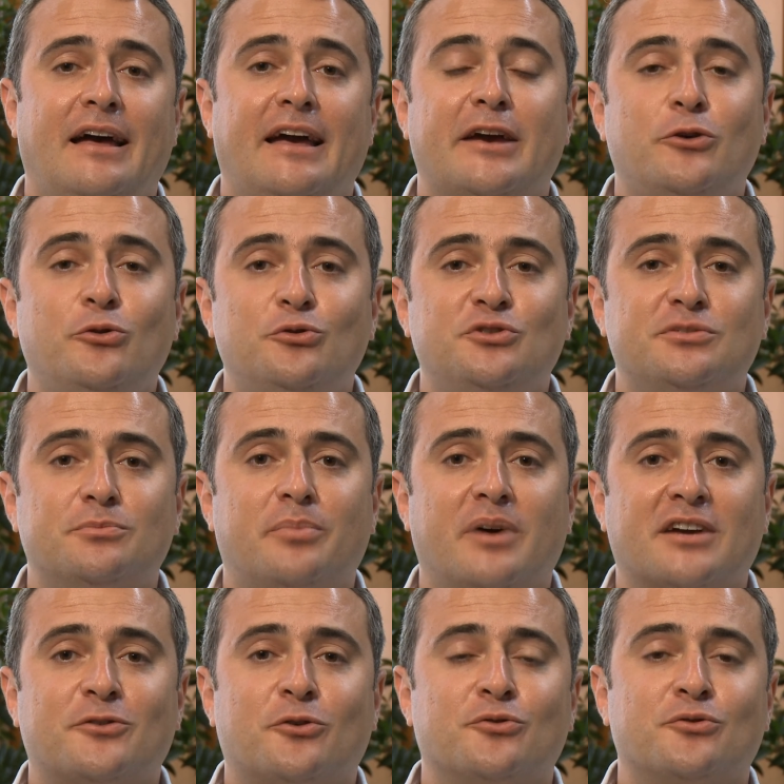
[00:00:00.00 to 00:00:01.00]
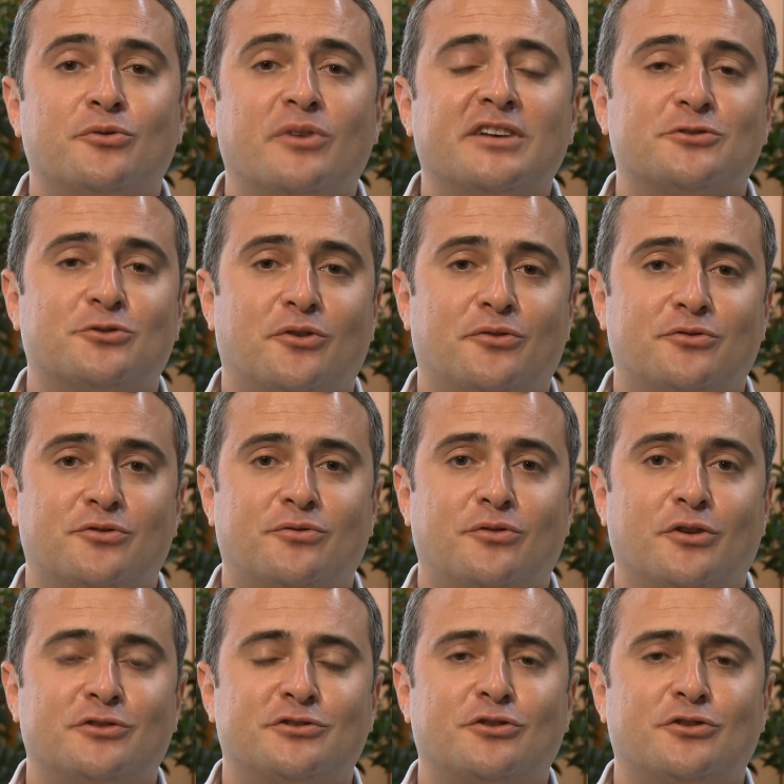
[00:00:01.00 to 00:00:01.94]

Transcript: a huge impact on the rest of the world.